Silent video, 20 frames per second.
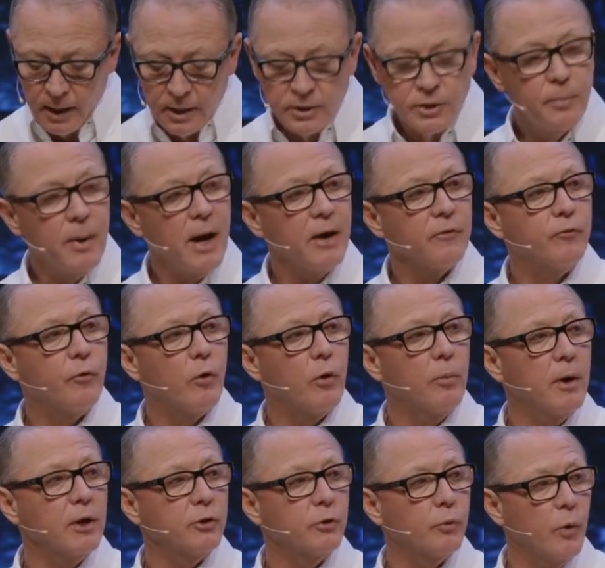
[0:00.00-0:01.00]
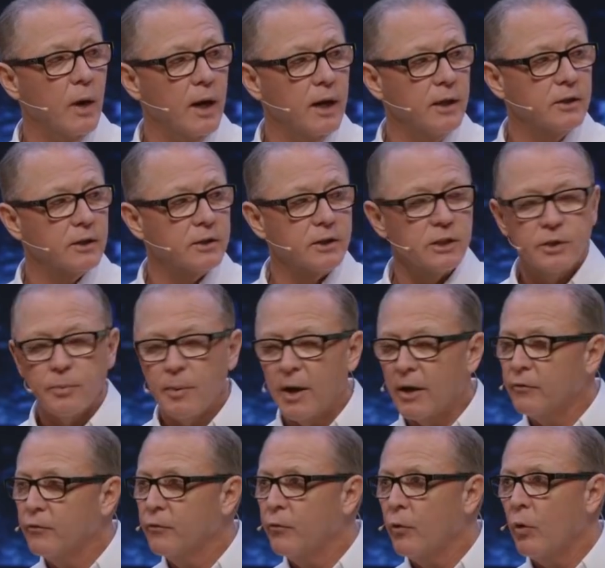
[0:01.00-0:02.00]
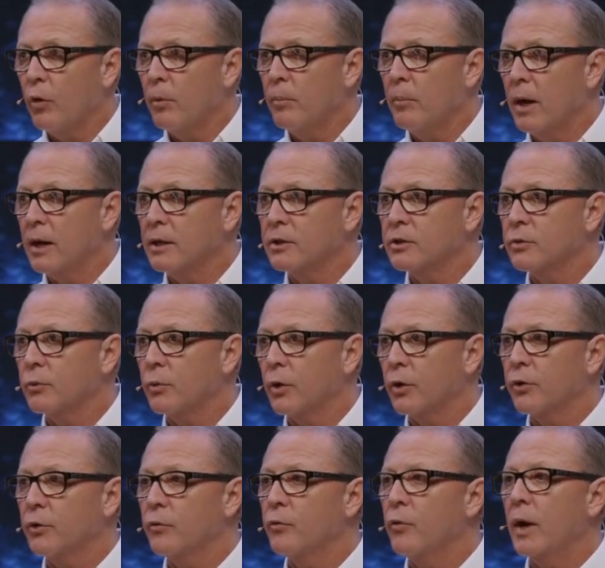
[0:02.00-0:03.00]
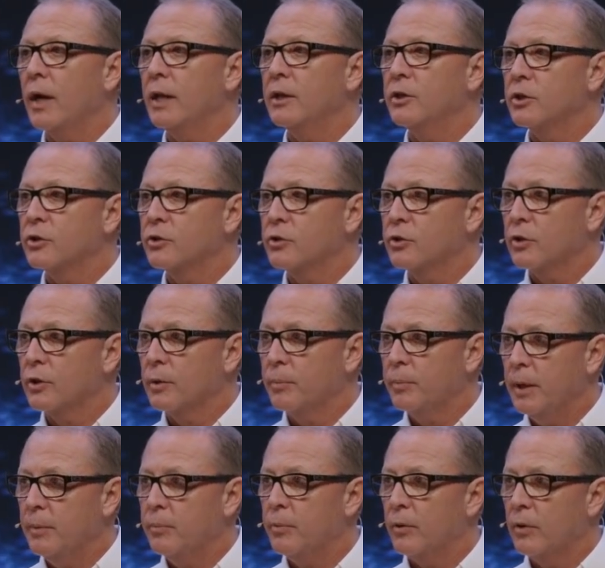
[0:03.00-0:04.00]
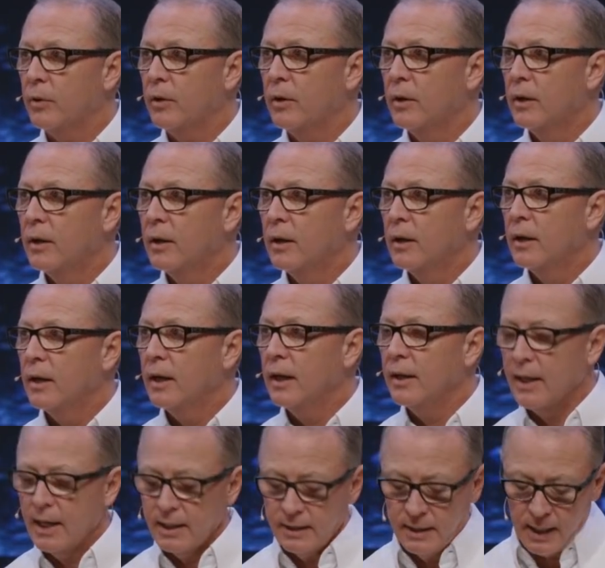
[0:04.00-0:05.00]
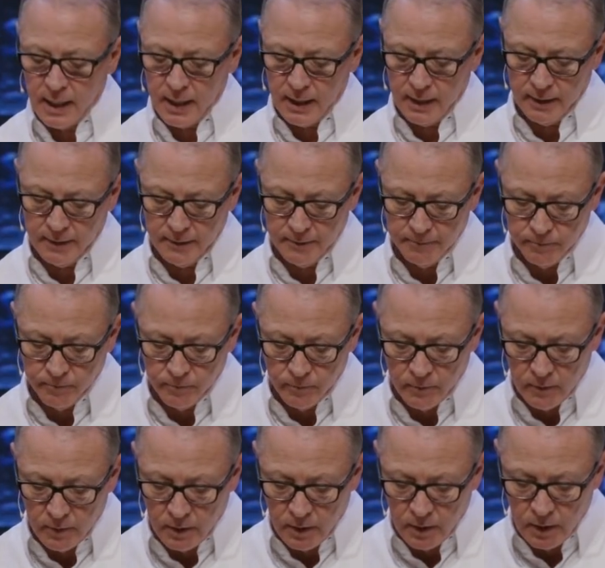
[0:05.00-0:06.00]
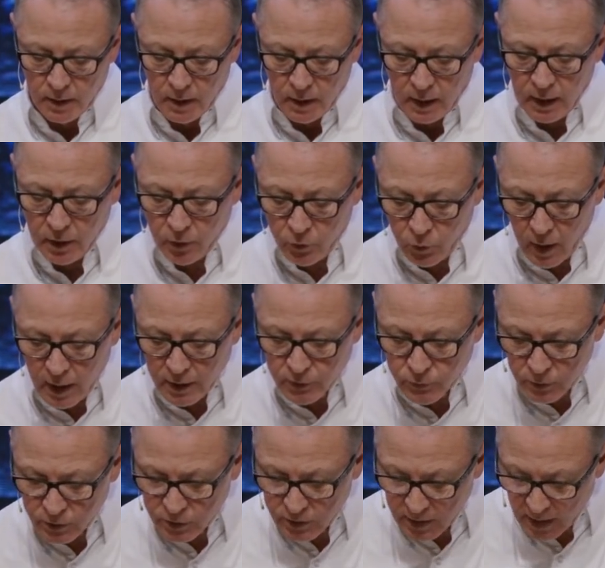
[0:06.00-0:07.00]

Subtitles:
it's about 4 months' wages. It's about 4 months' worth of wages to the people in that day. And Christ was